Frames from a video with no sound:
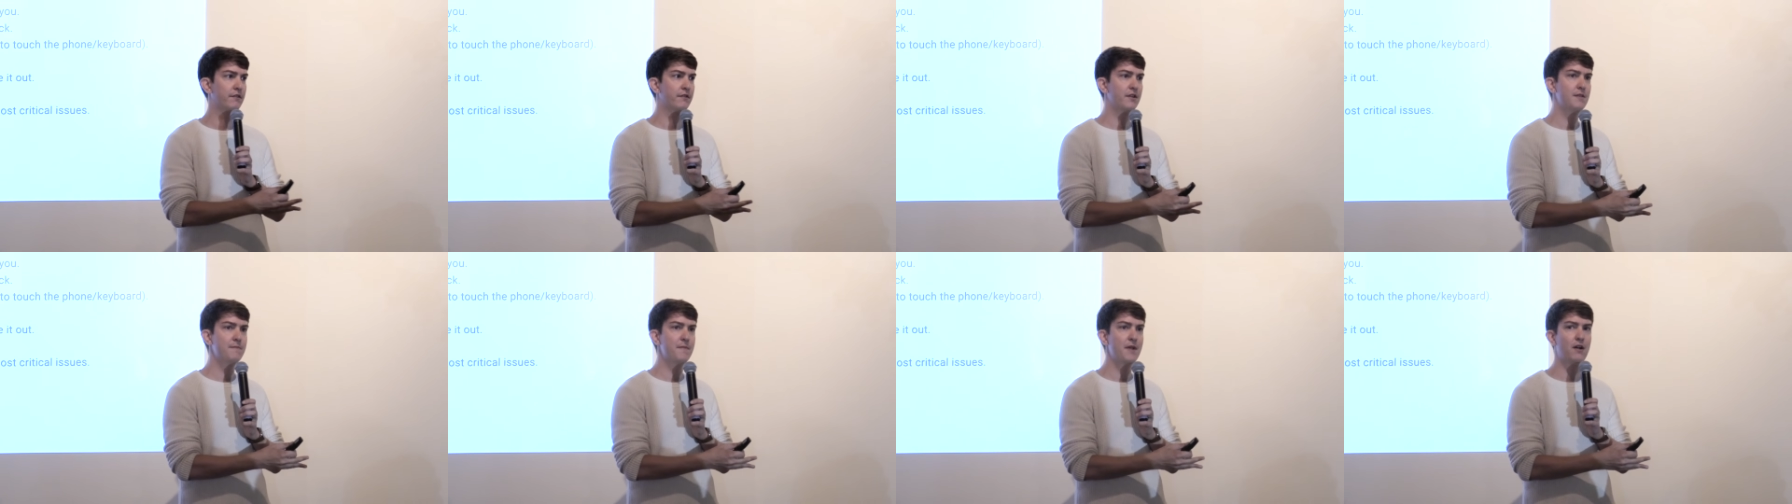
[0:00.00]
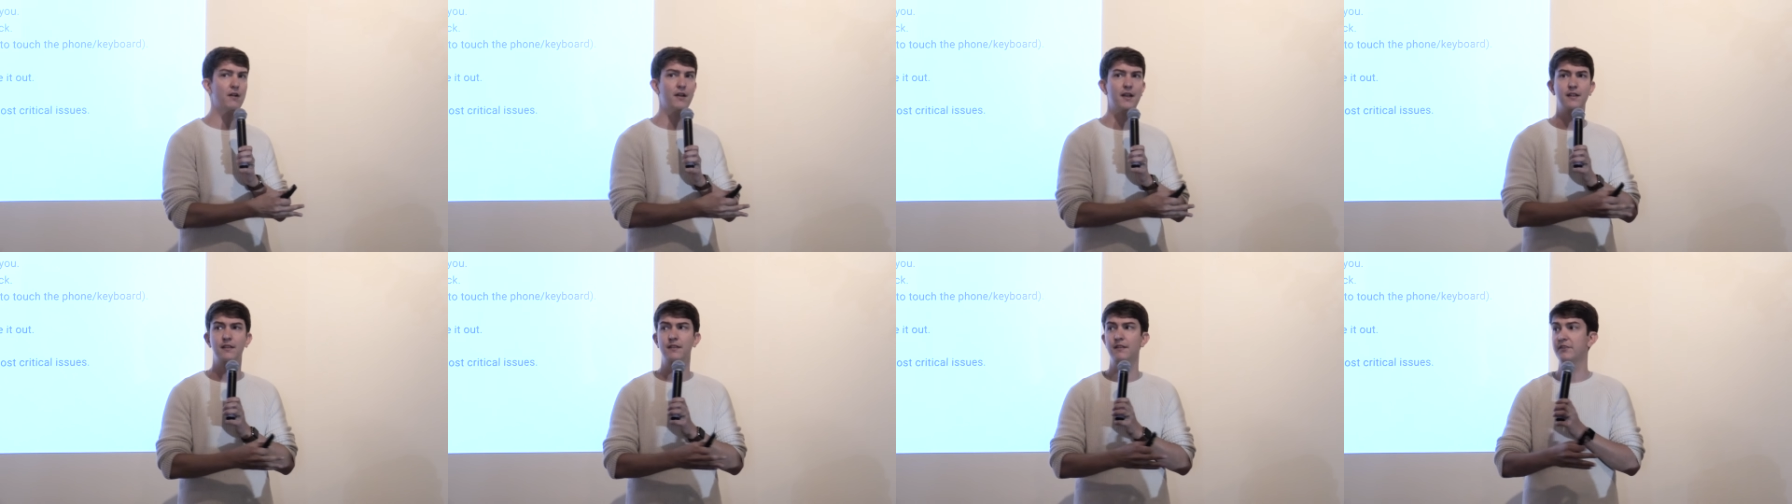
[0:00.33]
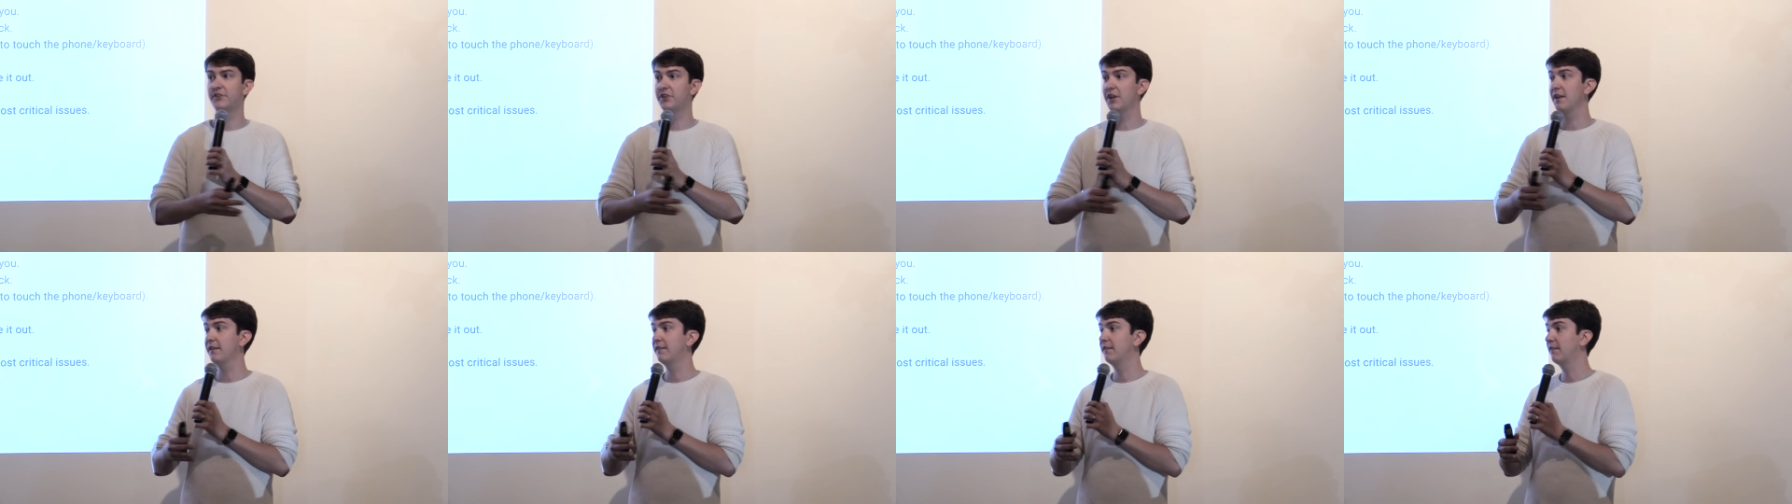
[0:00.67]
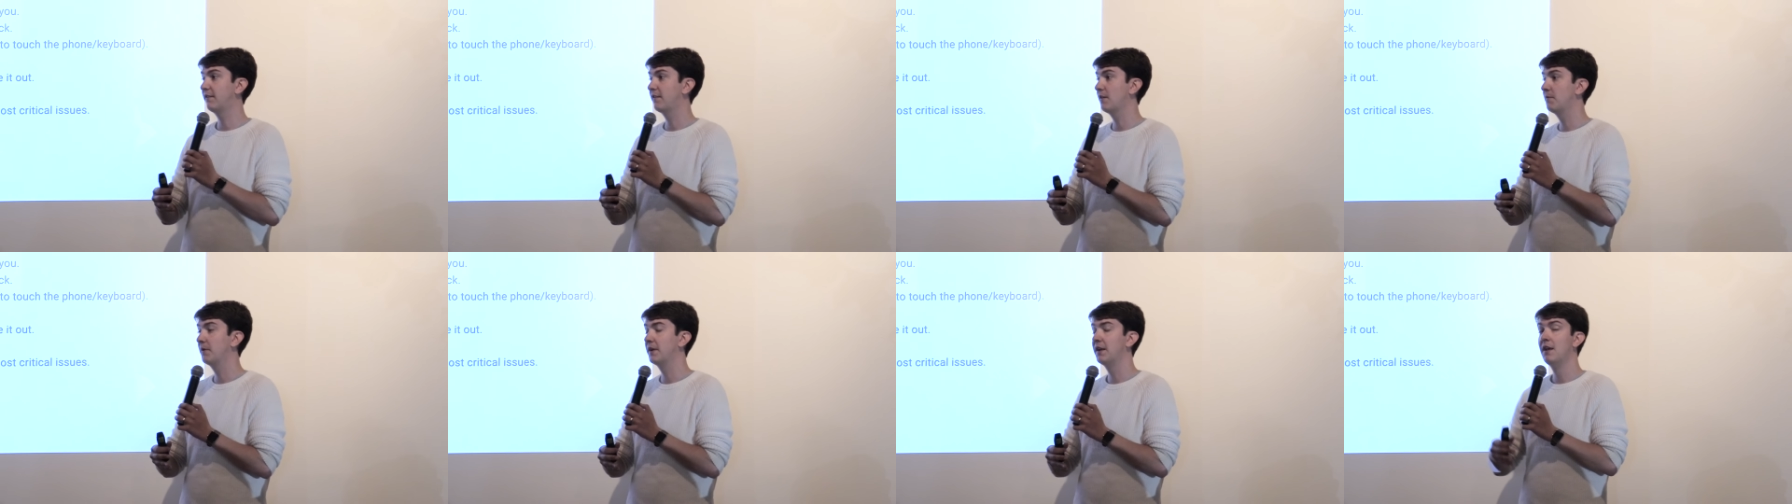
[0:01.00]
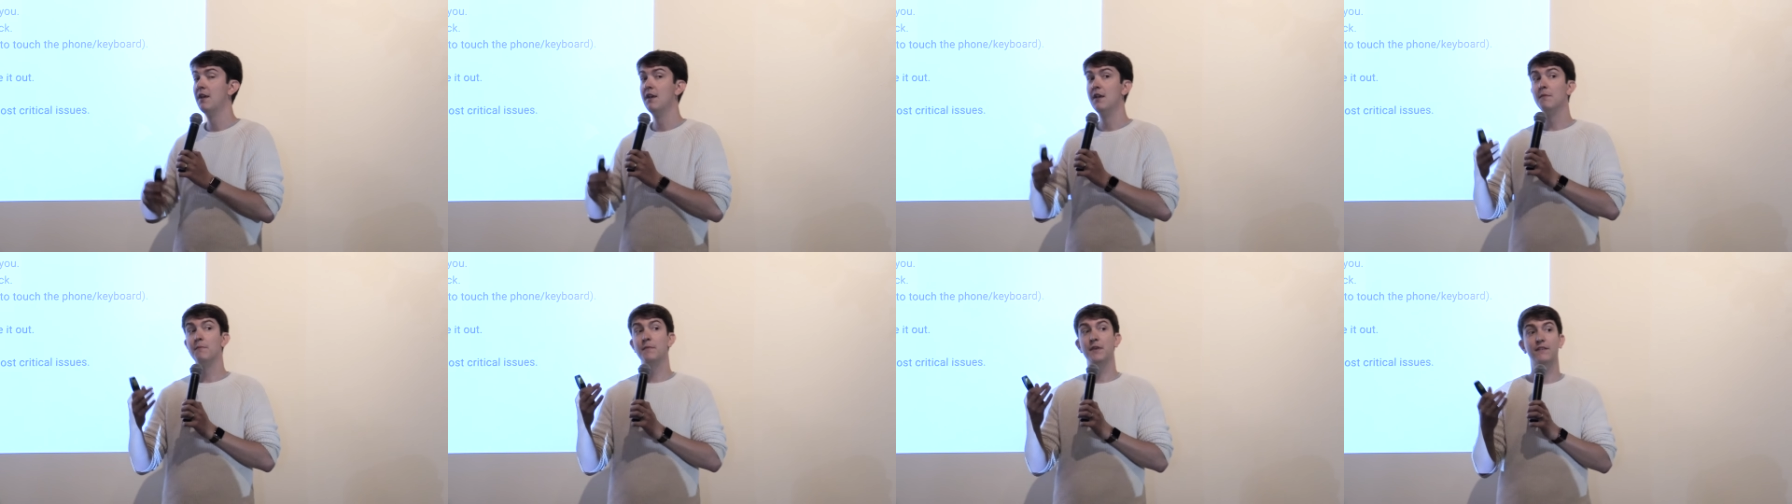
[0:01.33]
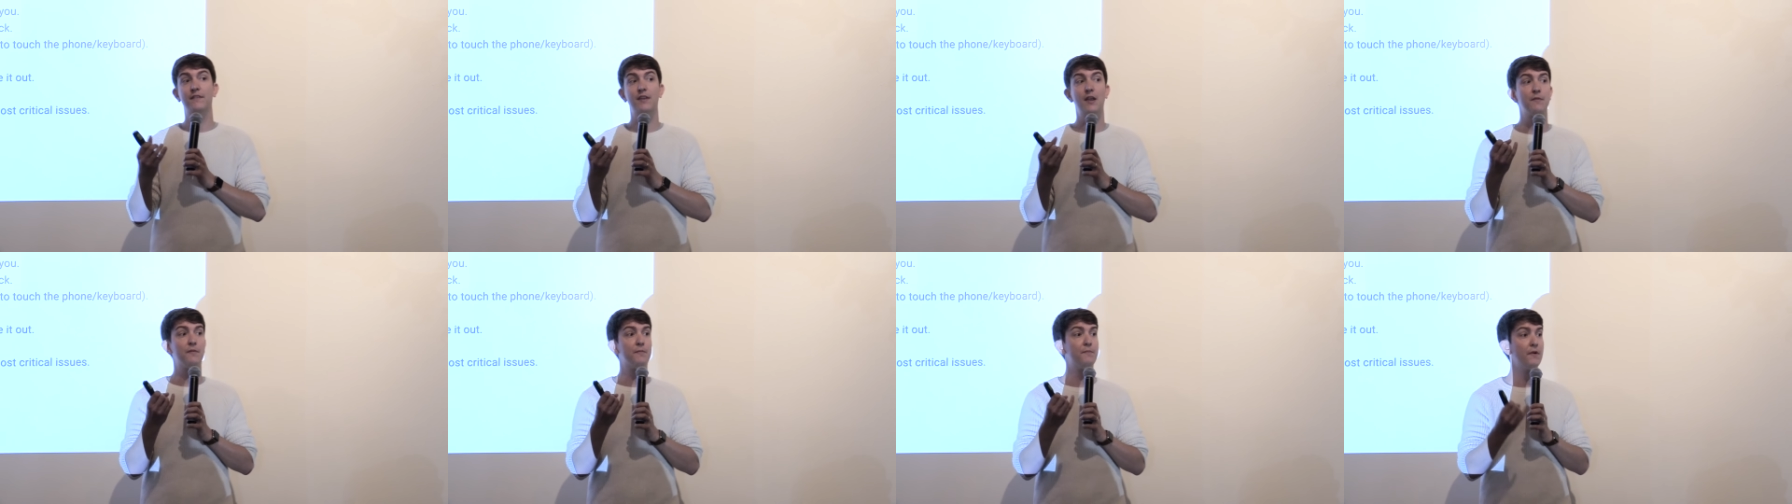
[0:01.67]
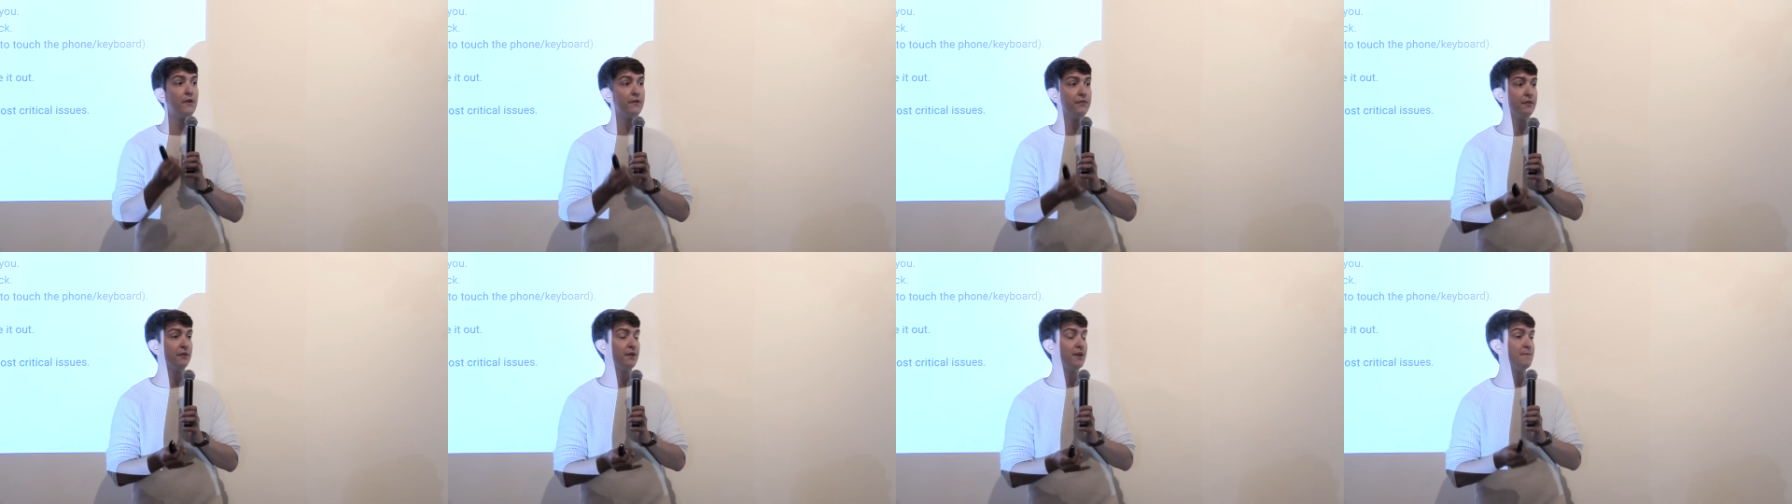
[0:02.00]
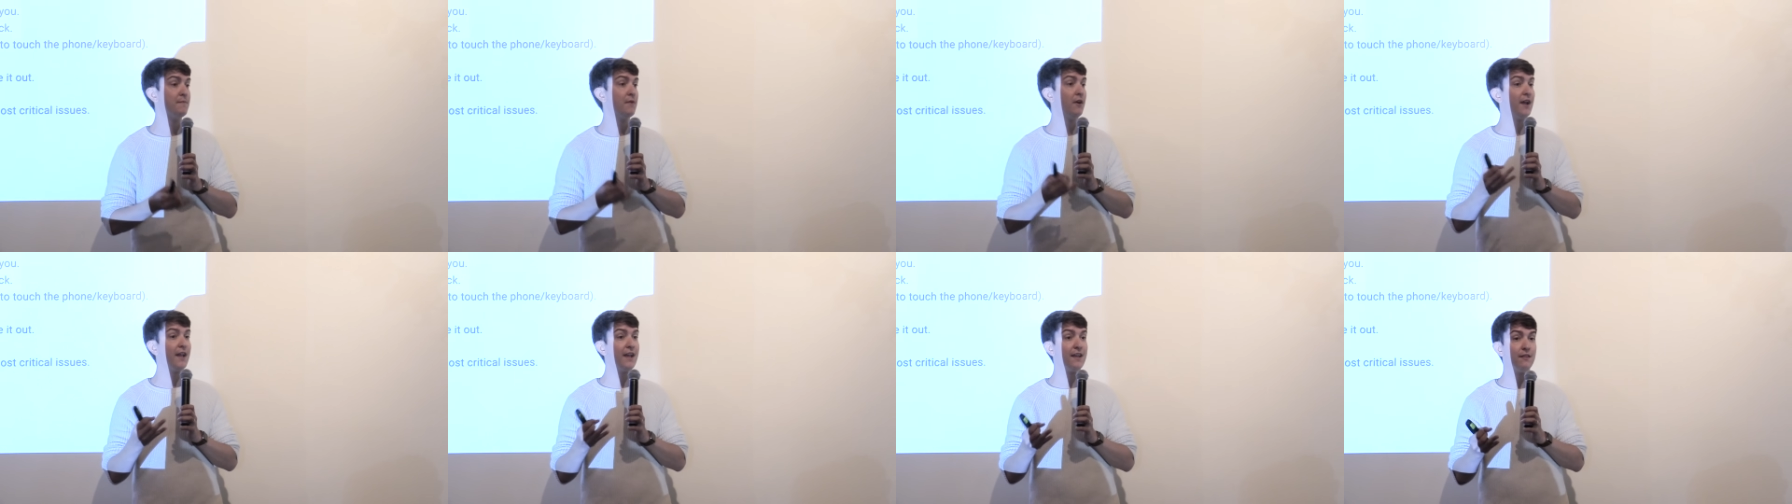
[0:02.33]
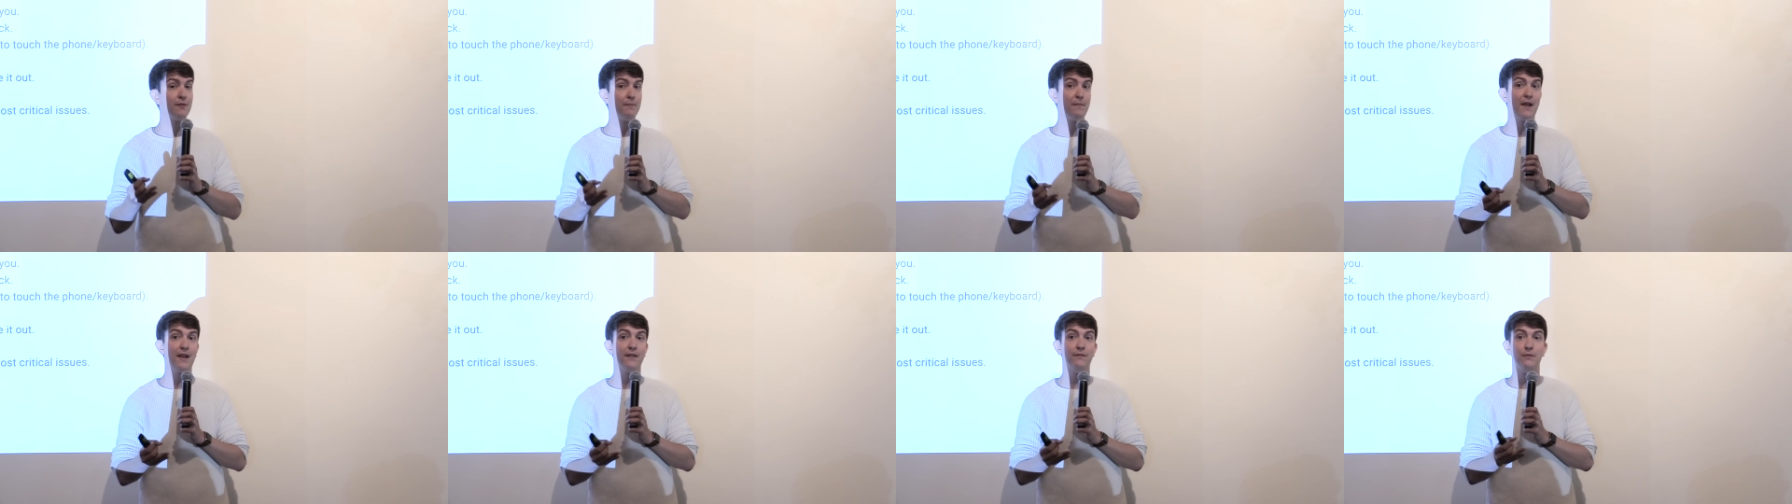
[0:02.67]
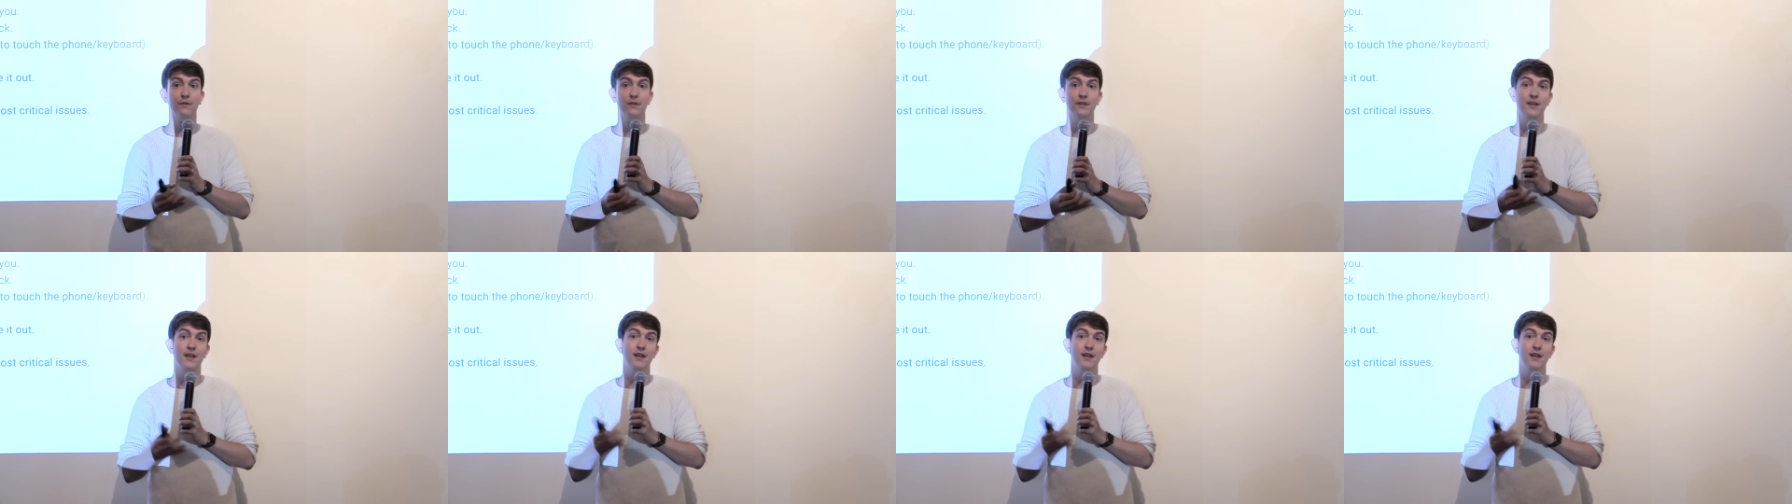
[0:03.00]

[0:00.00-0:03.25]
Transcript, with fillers: to their email. And in the chance that someone mistypes both their email and their password,